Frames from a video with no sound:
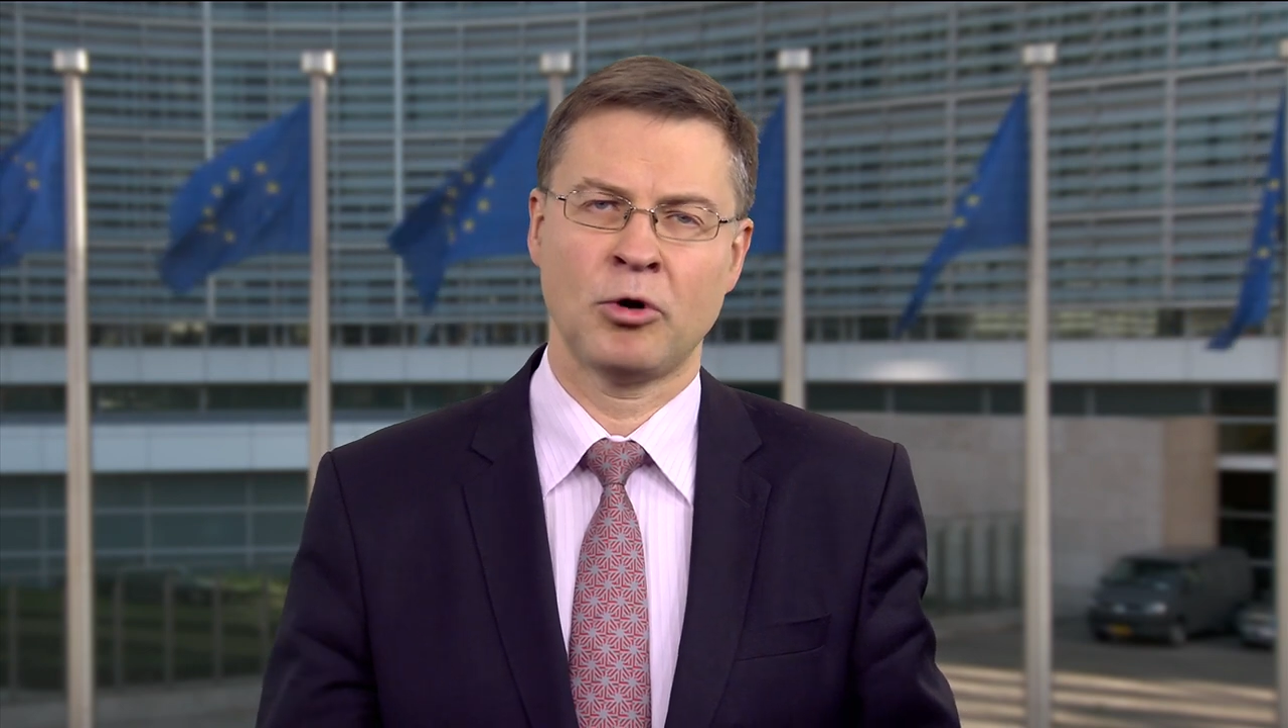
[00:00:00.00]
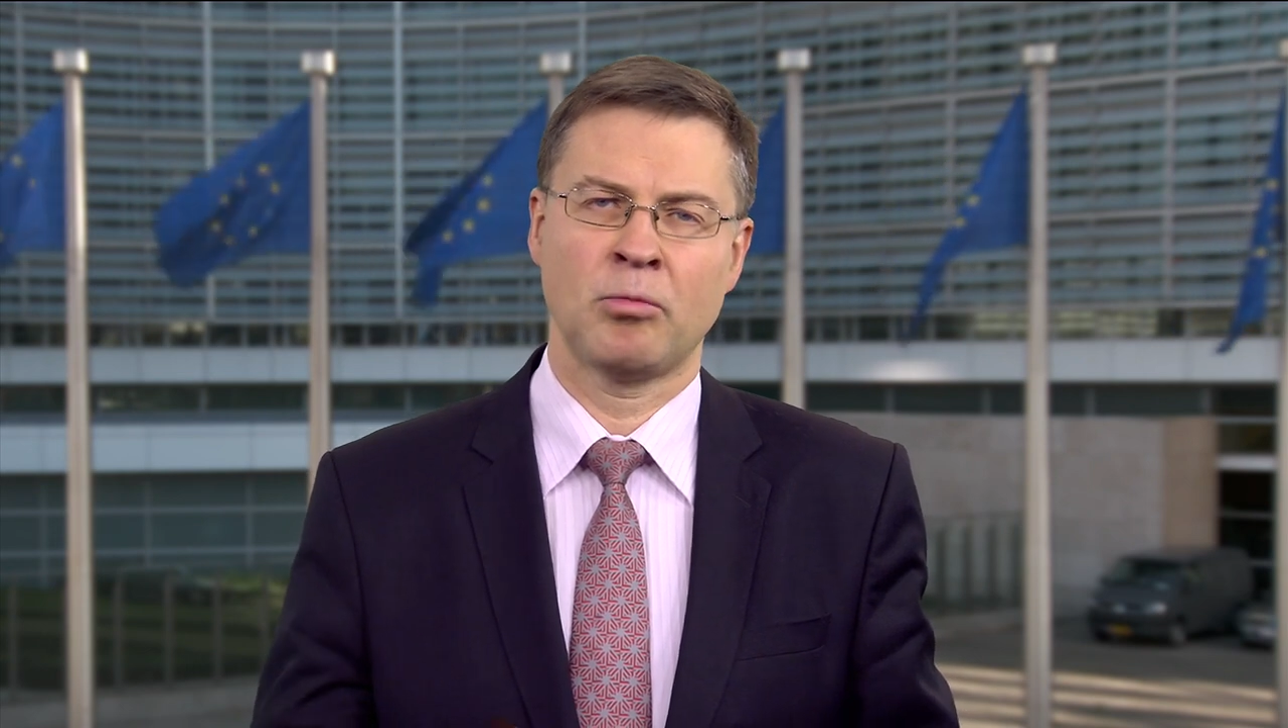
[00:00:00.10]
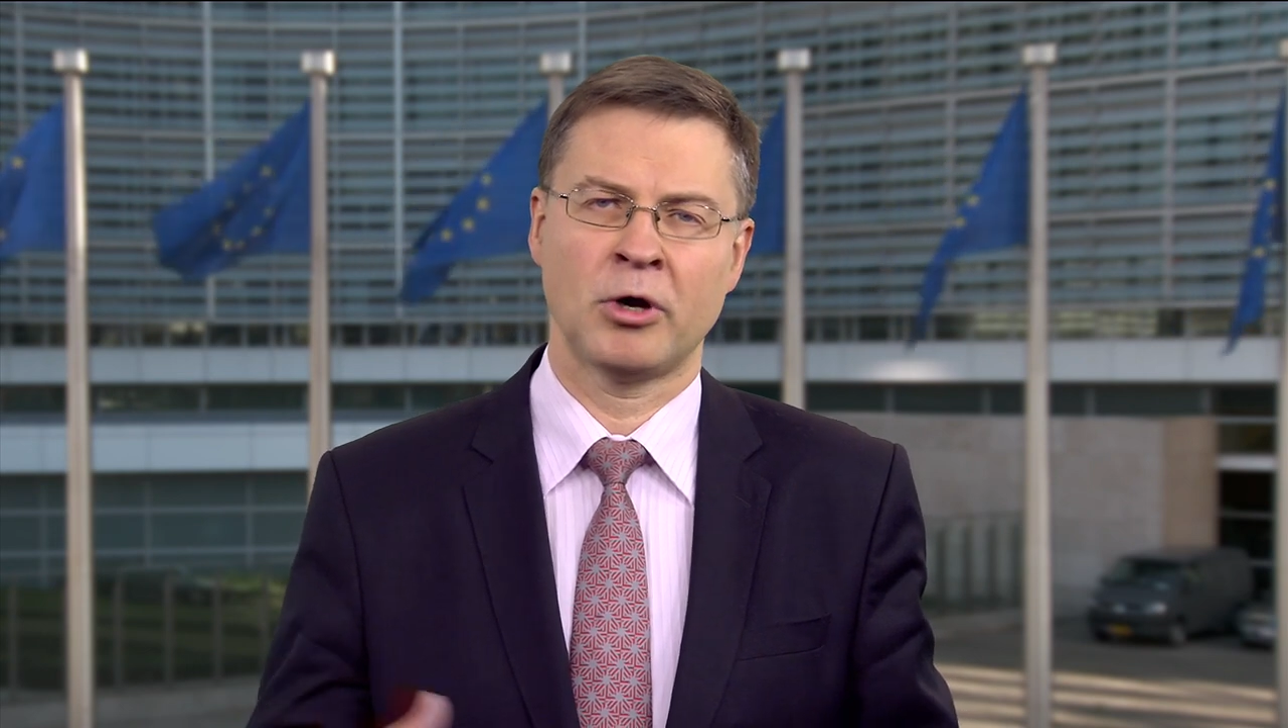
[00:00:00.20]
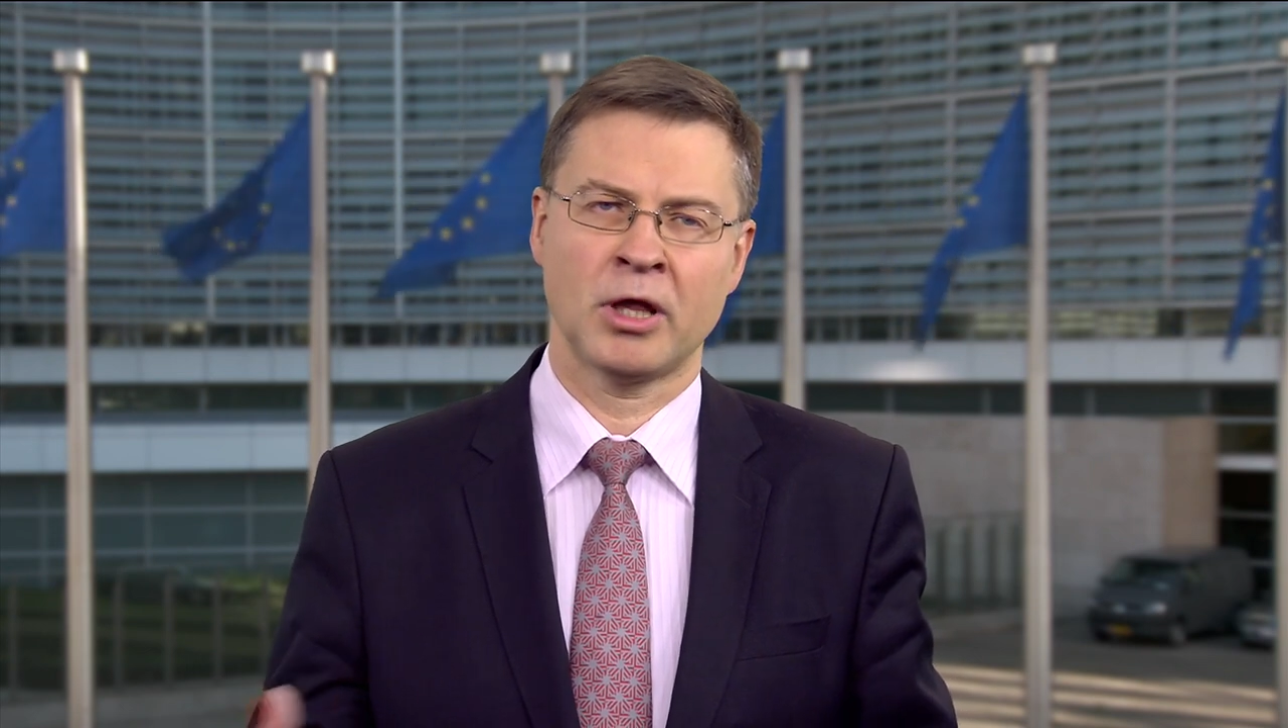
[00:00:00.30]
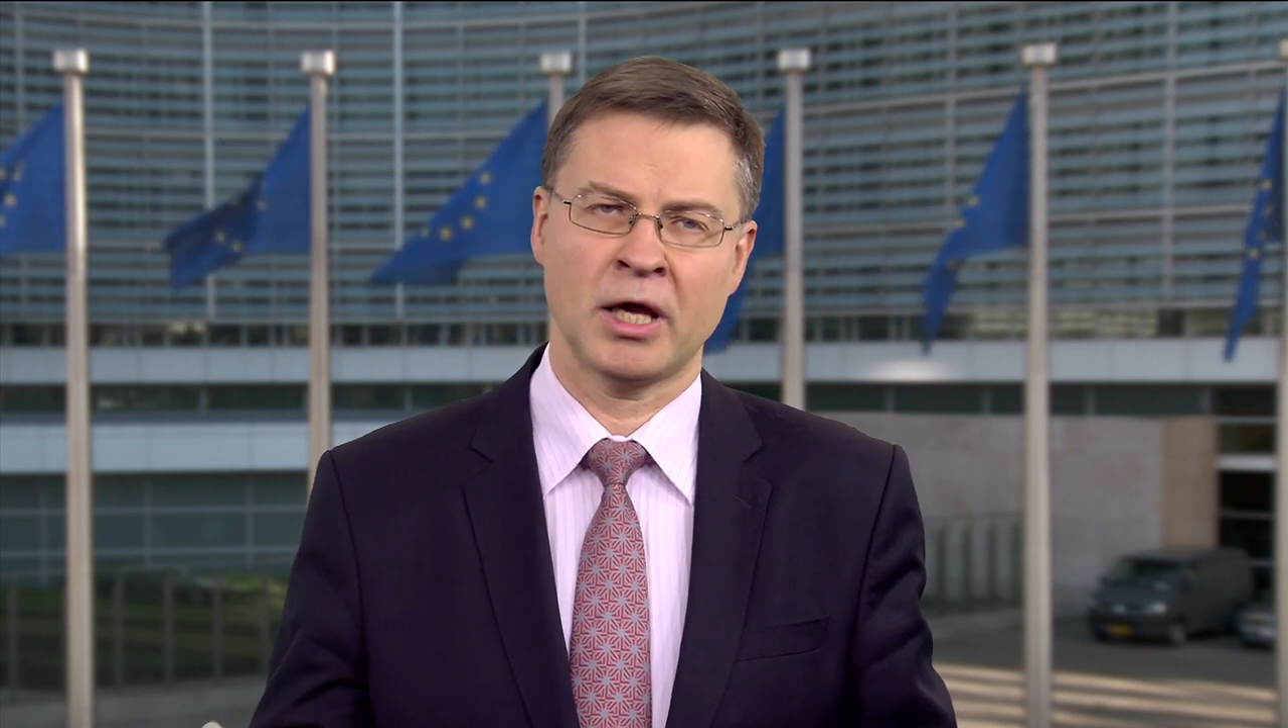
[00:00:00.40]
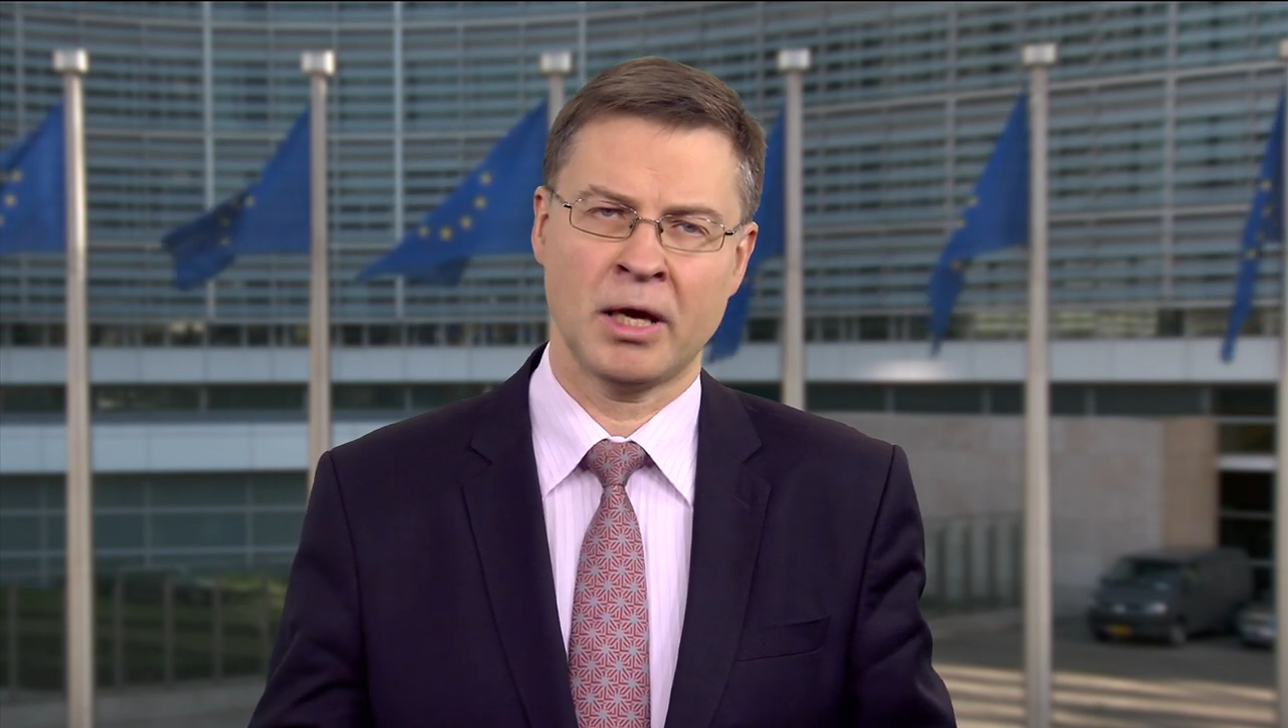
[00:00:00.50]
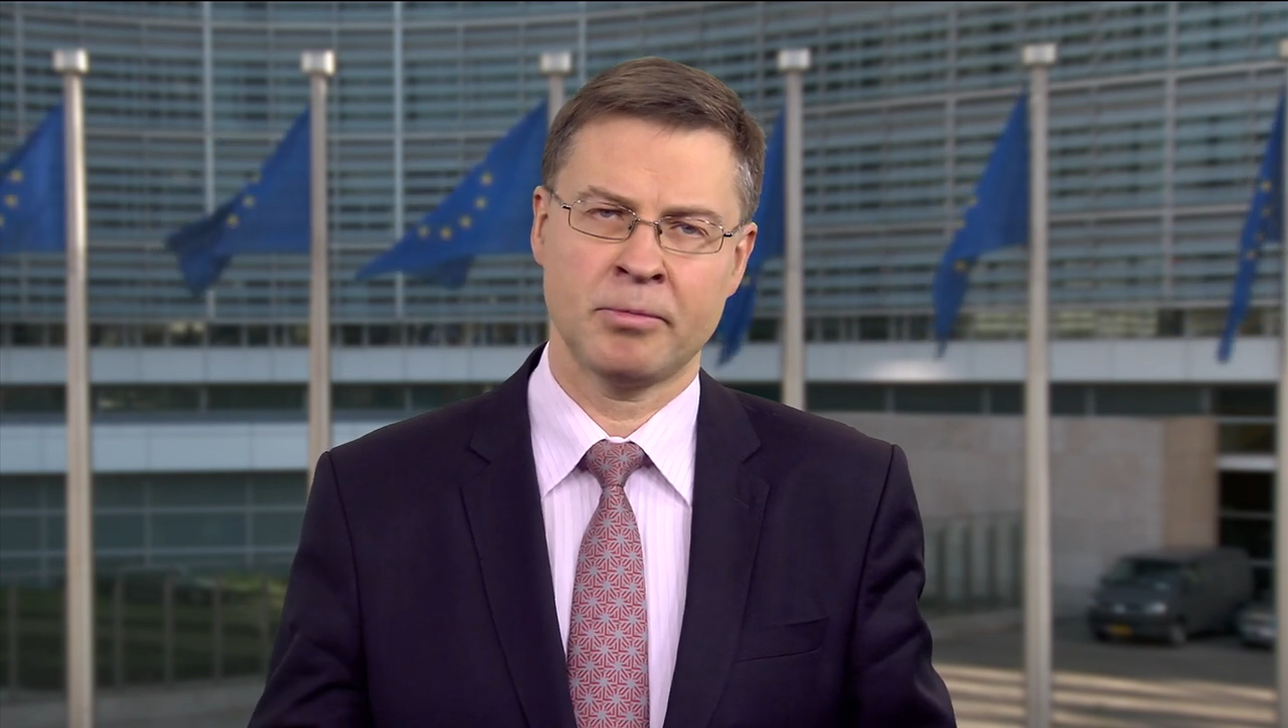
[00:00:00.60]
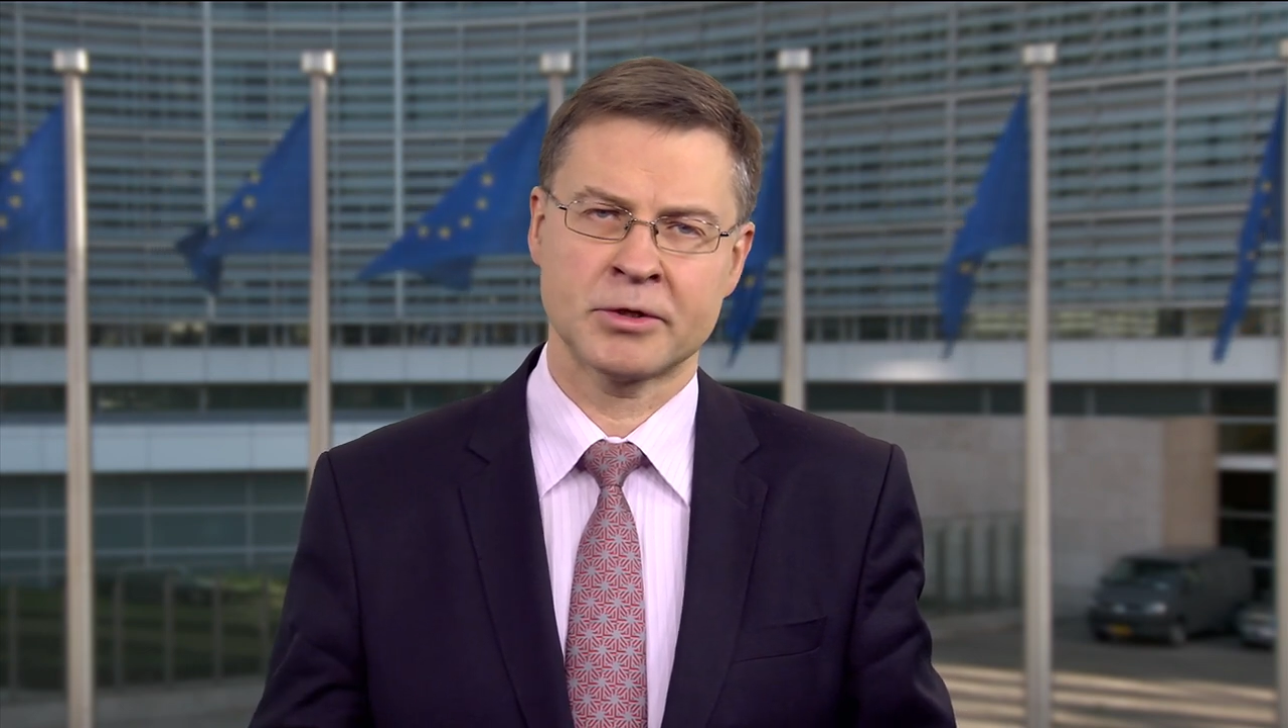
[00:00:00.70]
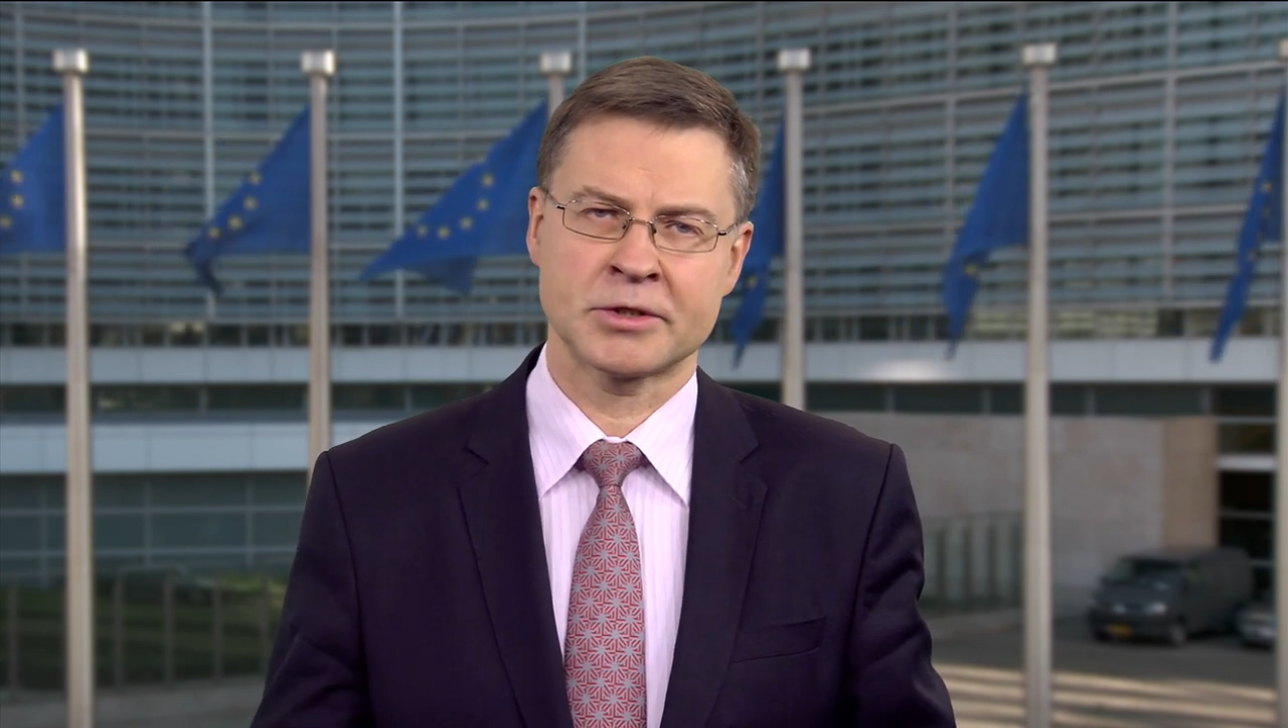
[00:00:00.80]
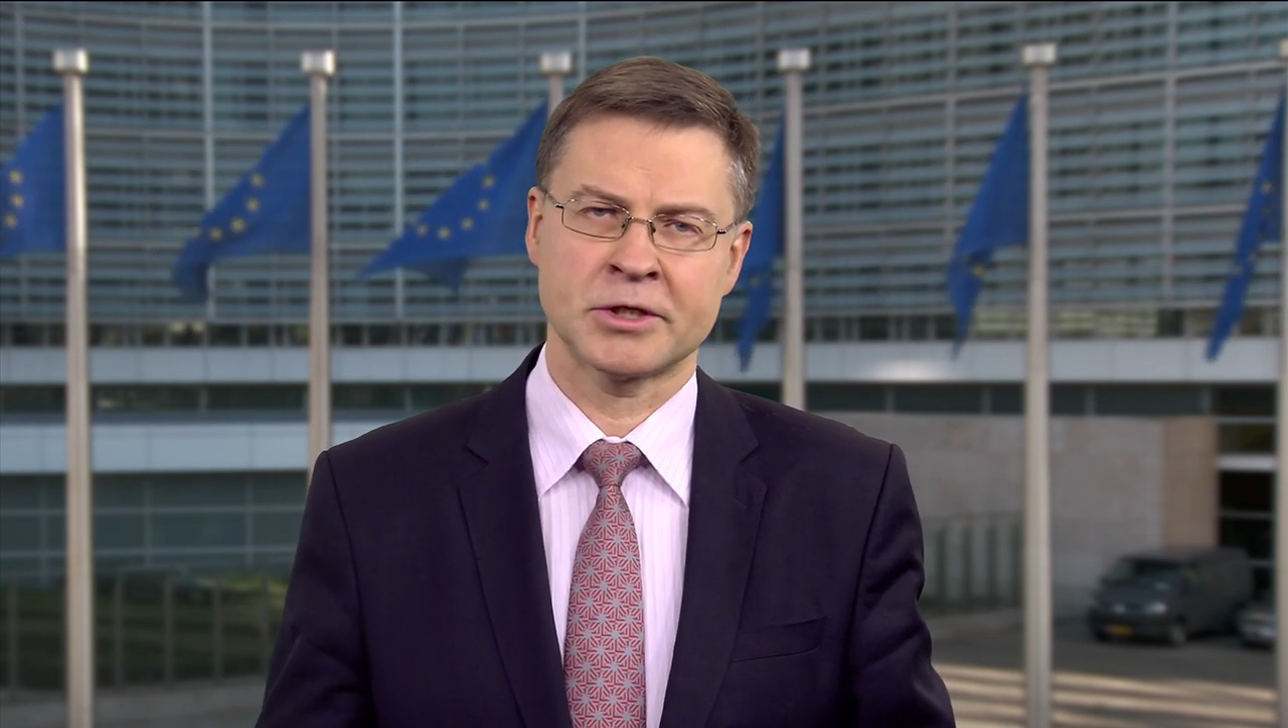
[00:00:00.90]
mobile app